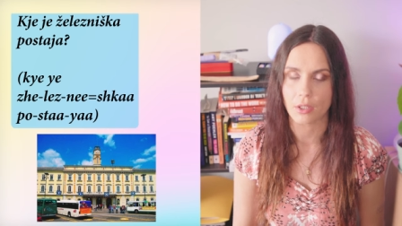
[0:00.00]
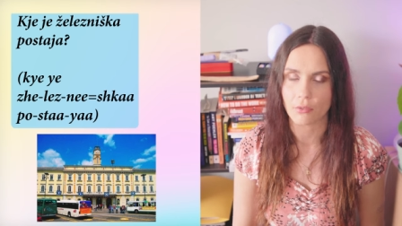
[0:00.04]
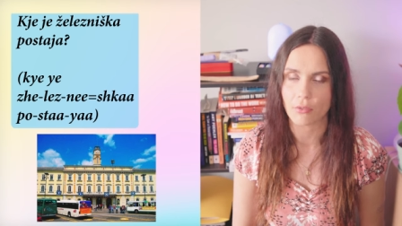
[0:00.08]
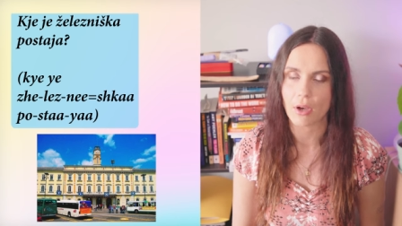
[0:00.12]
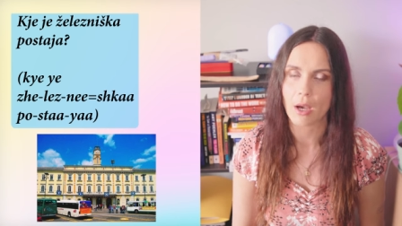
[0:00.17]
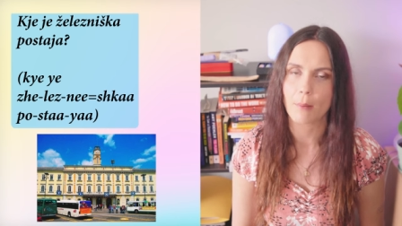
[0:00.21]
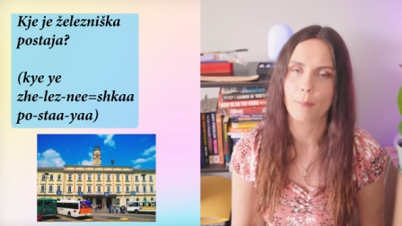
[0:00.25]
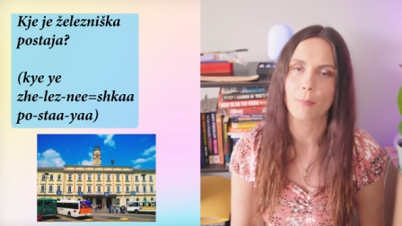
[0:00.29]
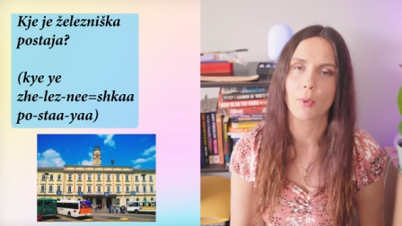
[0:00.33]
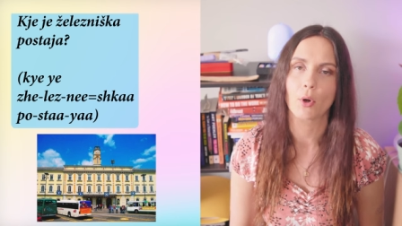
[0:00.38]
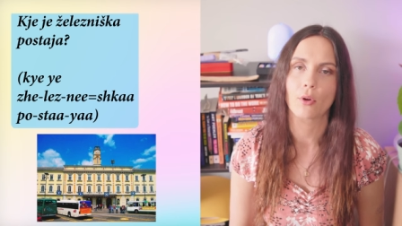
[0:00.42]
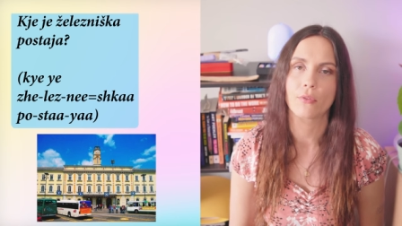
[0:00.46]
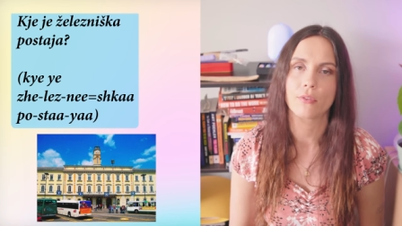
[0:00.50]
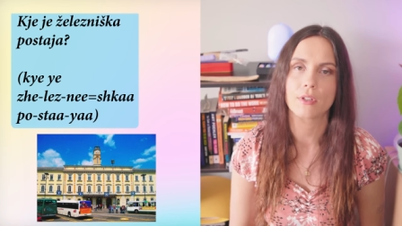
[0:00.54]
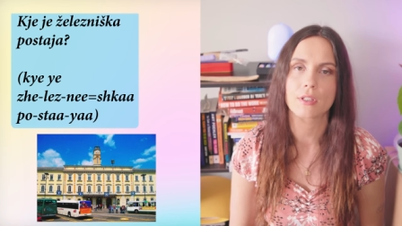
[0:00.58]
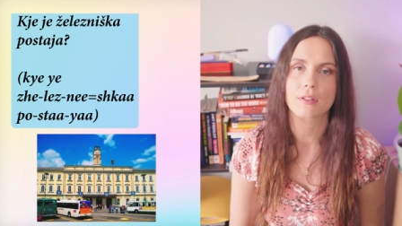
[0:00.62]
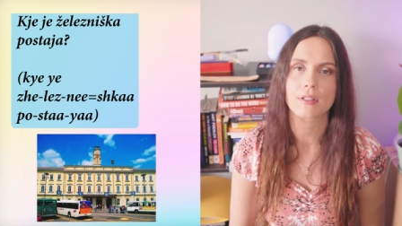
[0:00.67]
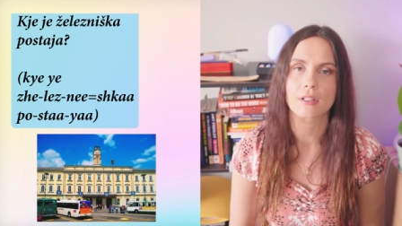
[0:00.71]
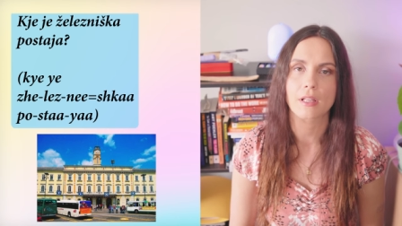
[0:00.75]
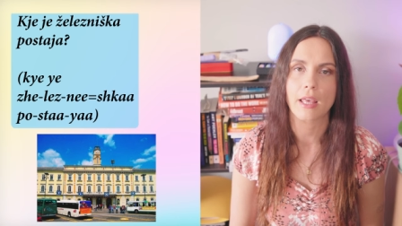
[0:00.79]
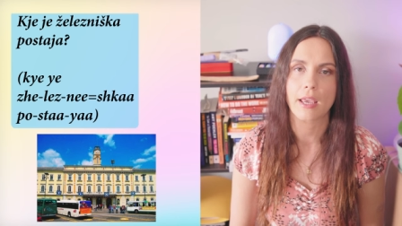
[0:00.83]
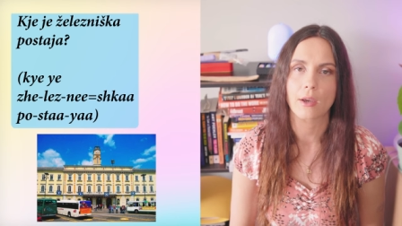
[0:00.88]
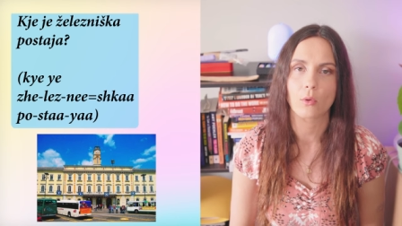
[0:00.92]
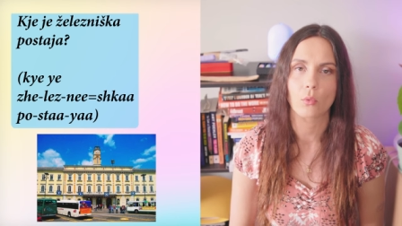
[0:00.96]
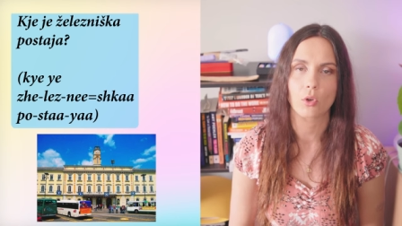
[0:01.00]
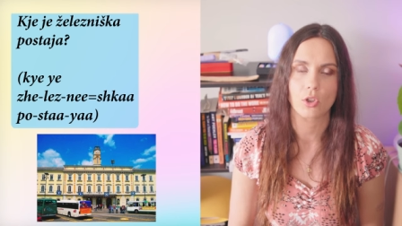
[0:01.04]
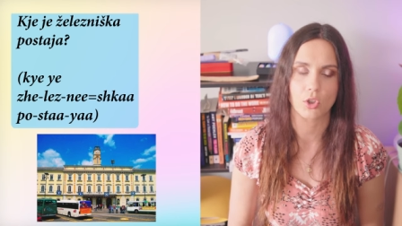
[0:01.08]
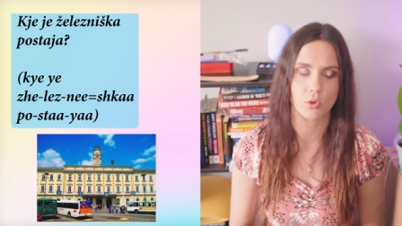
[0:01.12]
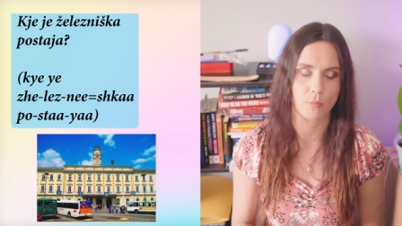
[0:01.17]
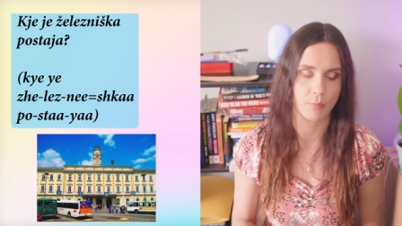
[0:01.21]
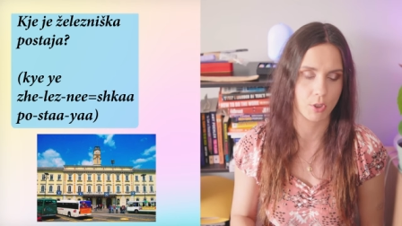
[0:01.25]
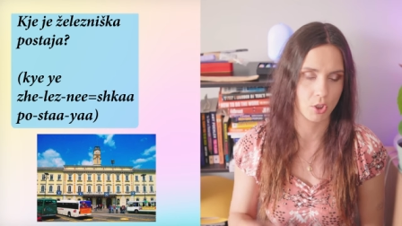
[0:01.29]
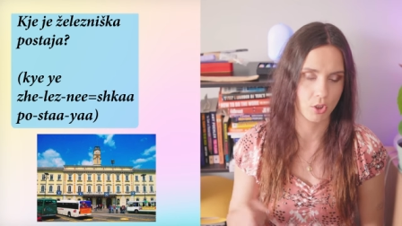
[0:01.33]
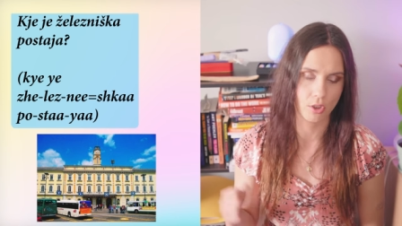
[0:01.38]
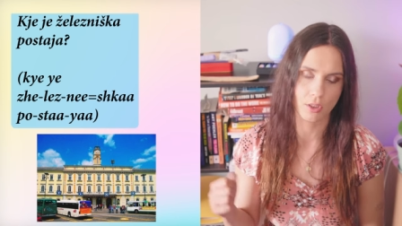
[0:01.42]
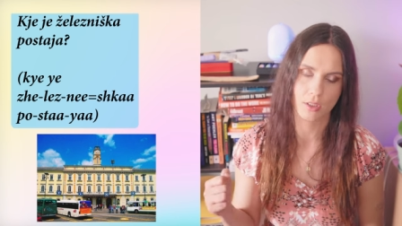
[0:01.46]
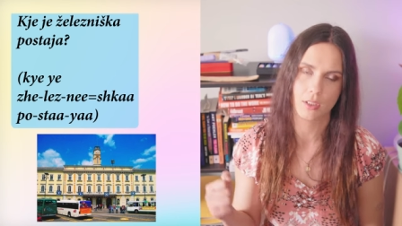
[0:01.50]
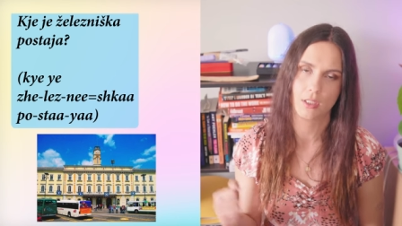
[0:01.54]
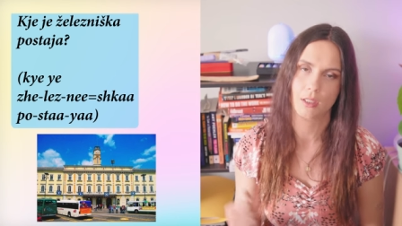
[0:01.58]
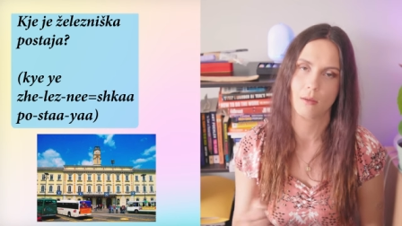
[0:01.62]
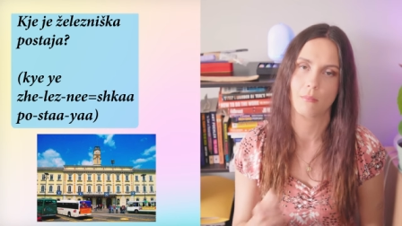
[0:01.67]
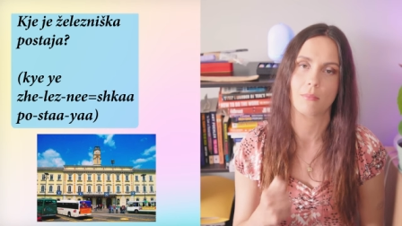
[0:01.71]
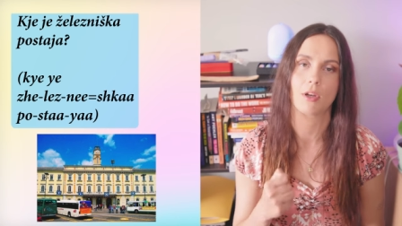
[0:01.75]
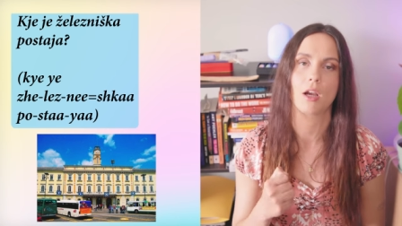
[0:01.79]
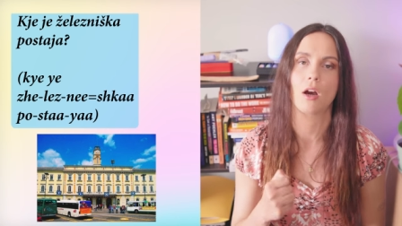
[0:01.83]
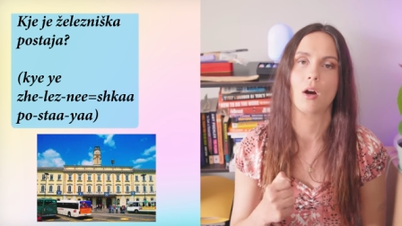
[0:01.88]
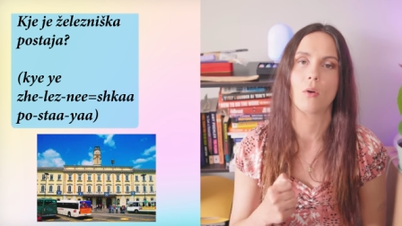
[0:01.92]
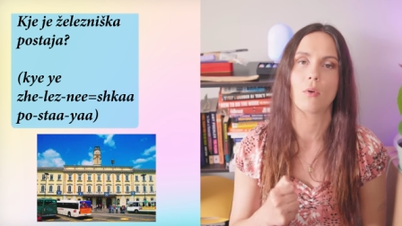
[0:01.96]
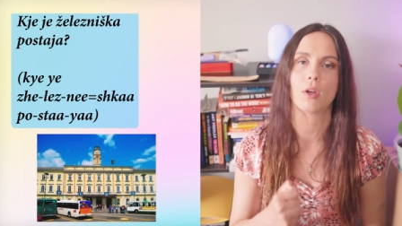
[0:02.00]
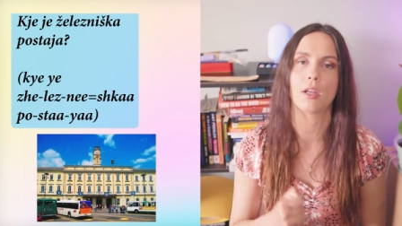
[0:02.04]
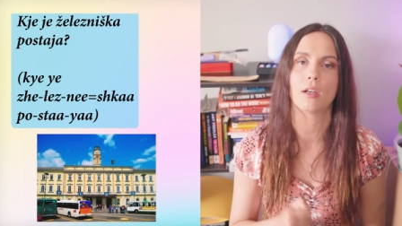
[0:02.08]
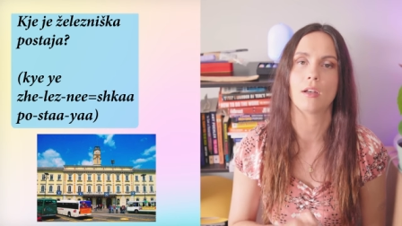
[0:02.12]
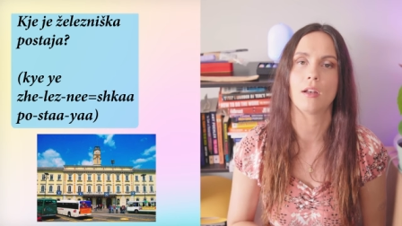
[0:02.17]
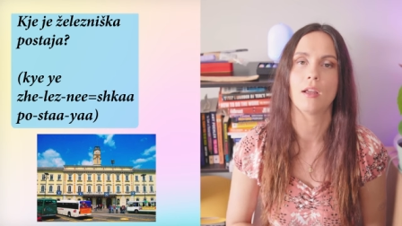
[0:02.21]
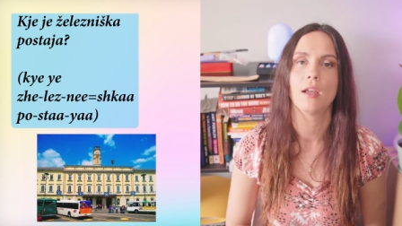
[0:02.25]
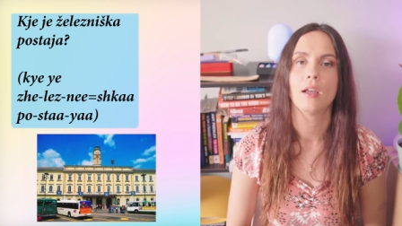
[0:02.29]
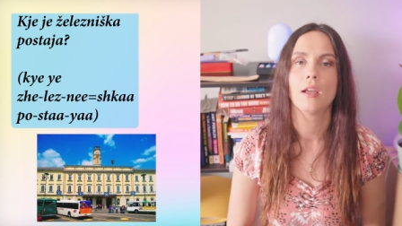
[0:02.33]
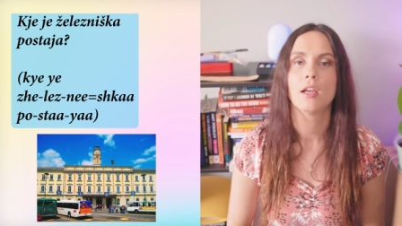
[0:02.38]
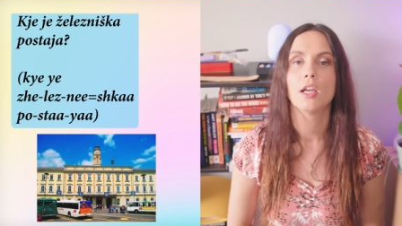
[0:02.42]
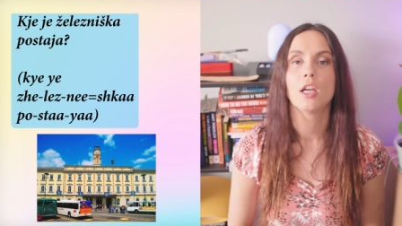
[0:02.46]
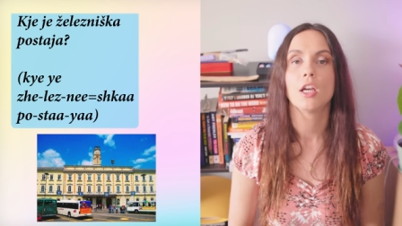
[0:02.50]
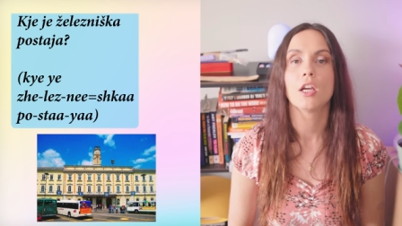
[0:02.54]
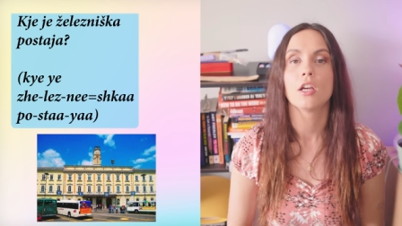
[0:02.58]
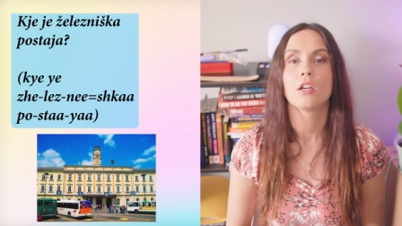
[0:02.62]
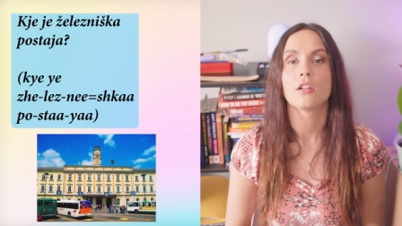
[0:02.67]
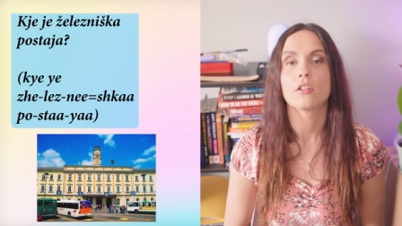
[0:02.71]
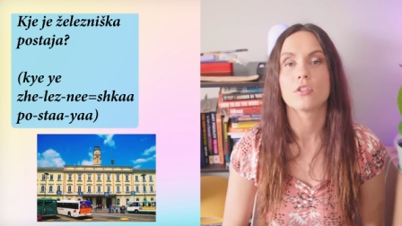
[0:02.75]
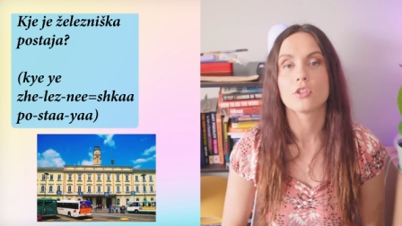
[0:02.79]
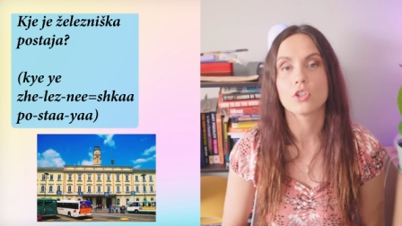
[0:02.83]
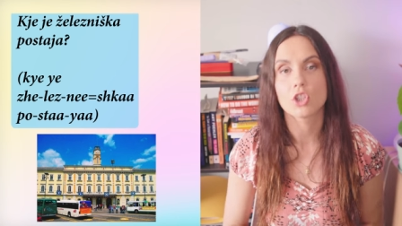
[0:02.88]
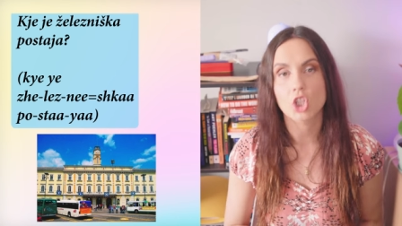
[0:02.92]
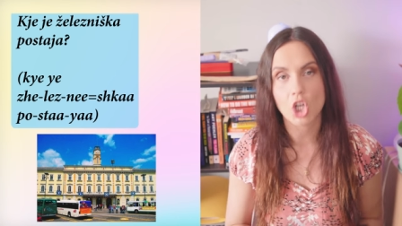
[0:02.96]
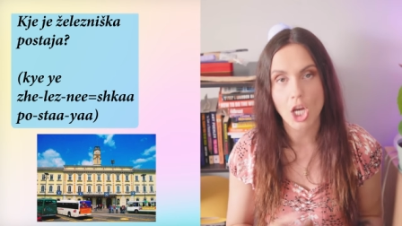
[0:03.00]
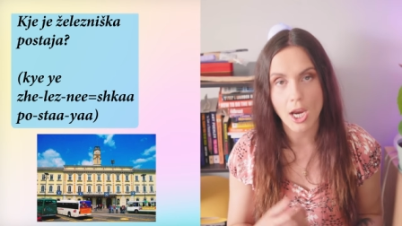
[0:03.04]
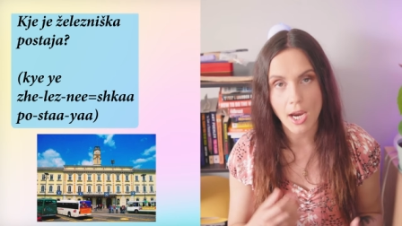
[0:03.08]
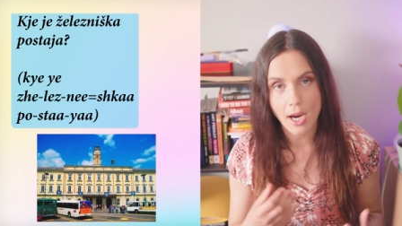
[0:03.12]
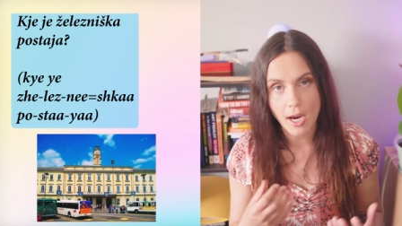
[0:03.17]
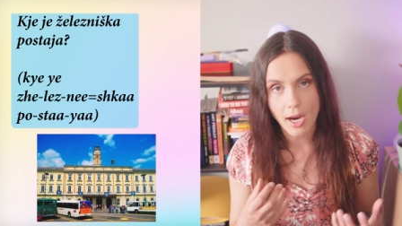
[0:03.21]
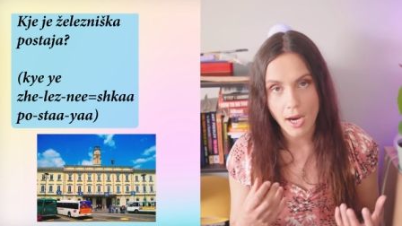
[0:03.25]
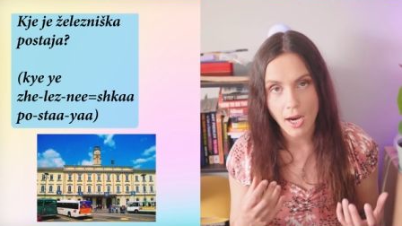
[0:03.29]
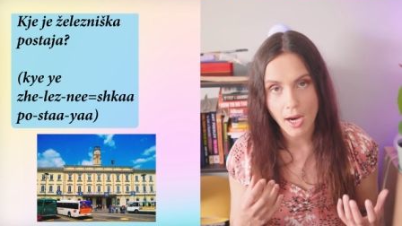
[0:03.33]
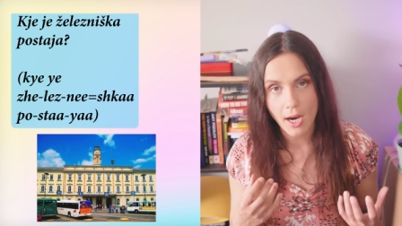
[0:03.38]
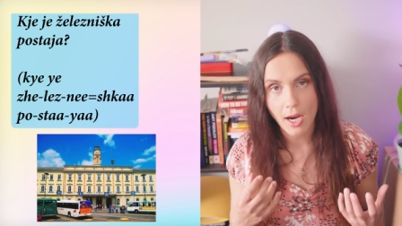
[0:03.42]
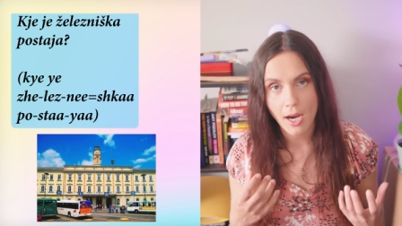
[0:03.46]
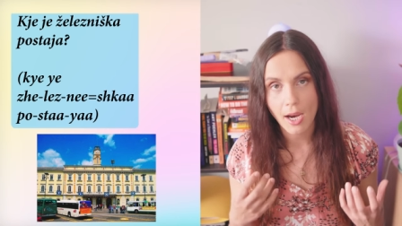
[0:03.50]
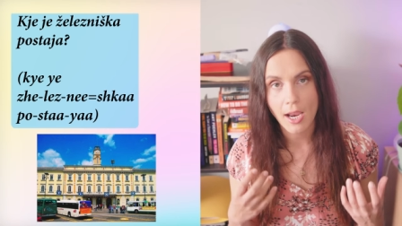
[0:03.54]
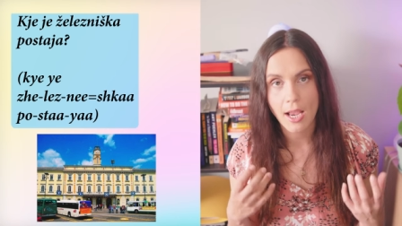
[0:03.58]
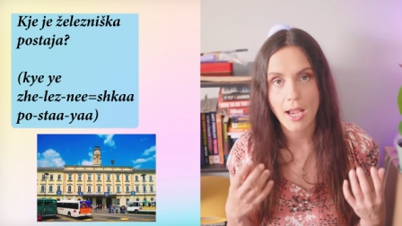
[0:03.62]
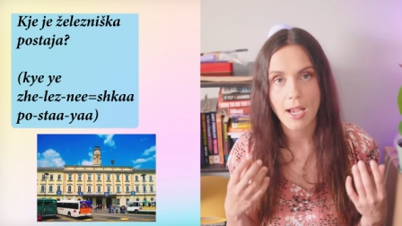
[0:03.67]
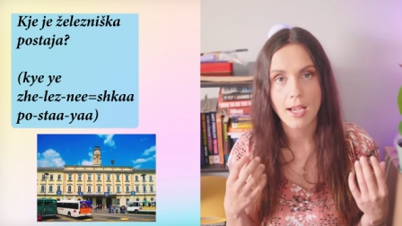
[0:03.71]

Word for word: give up on this language, but just keep going. Železniška.